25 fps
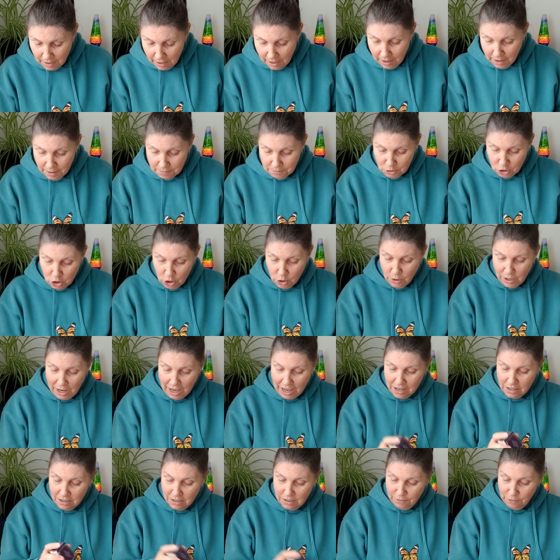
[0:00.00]
um, two
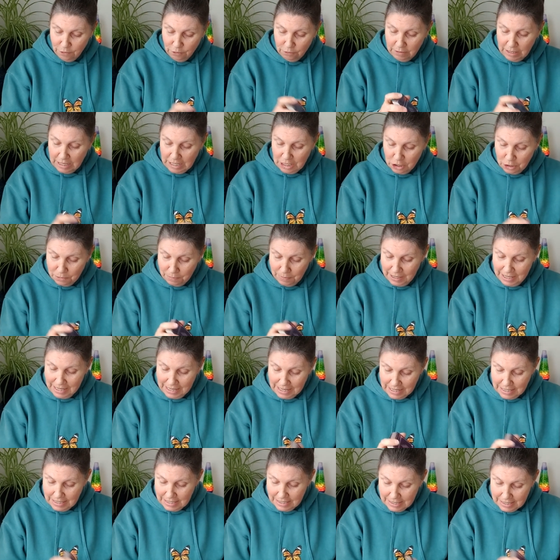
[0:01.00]
cards for reach,
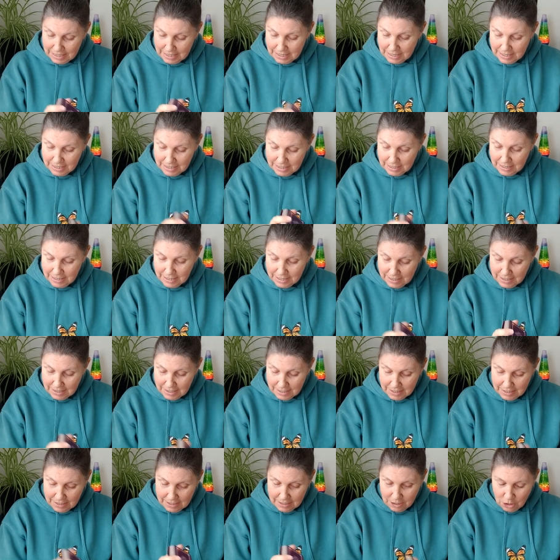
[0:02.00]
please
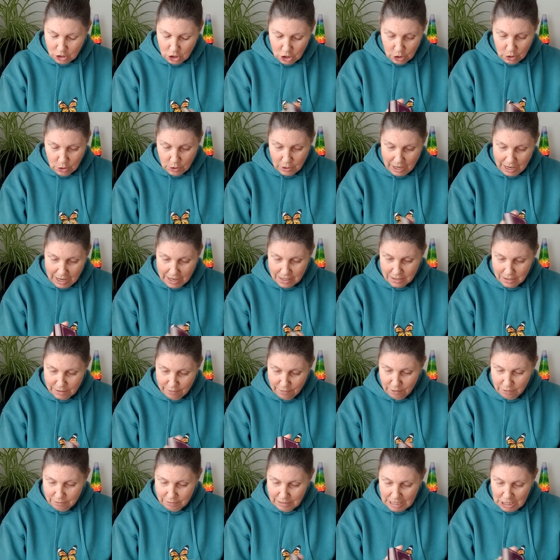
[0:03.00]
two cards
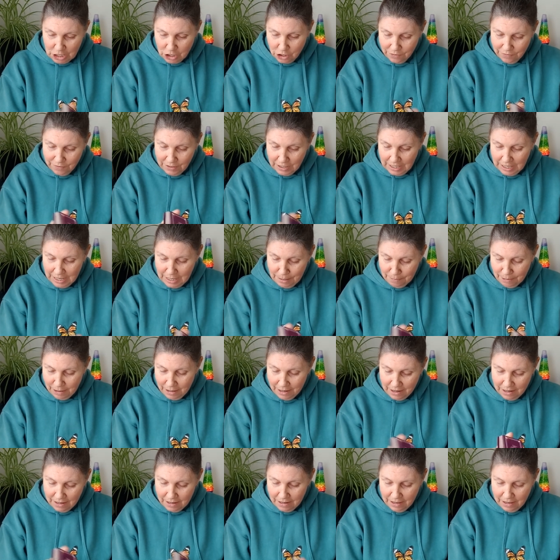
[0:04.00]
for reach for Libra.